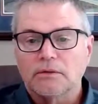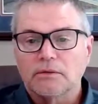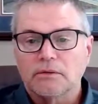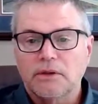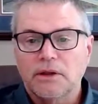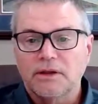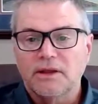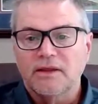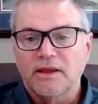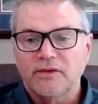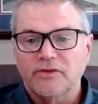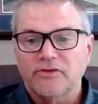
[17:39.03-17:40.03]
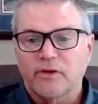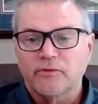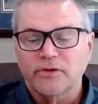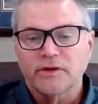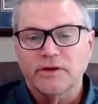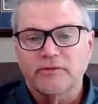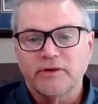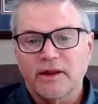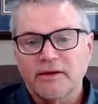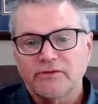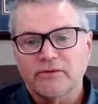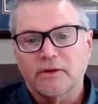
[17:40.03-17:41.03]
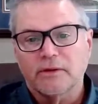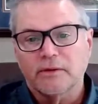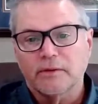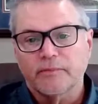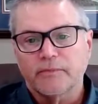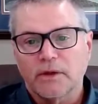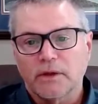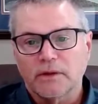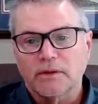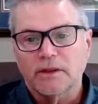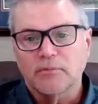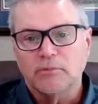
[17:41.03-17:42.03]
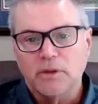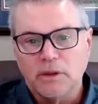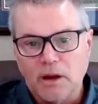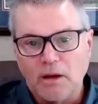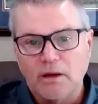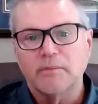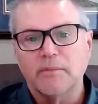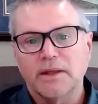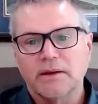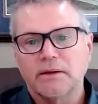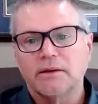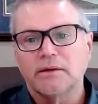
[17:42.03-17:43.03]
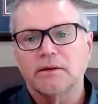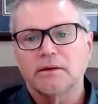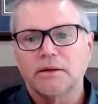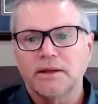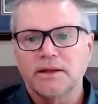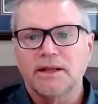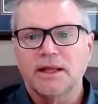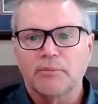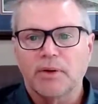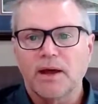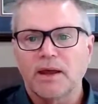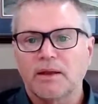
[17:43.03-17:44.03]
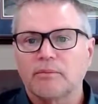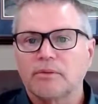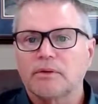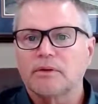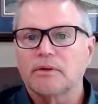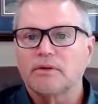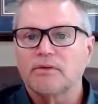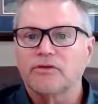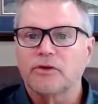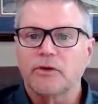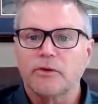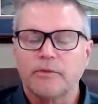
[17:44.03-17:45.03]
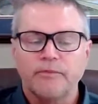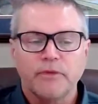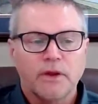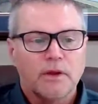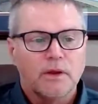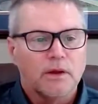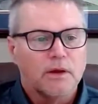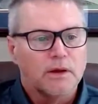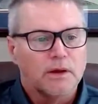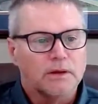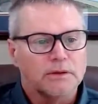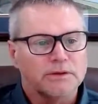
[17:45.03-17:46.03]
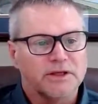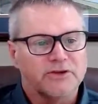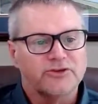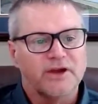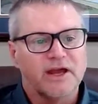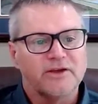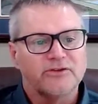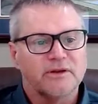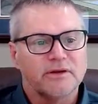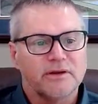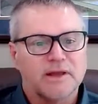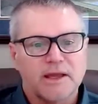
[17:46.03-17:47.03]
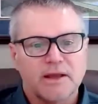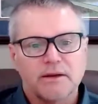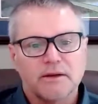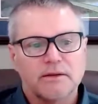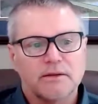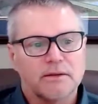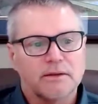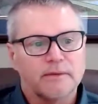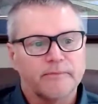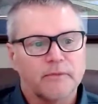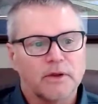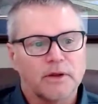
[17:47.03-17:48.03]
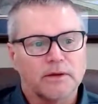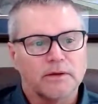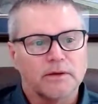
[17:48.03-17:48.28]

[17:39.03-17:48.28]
in that software delivery lifecycle can be automated in that pipe. And so the extraction of data, the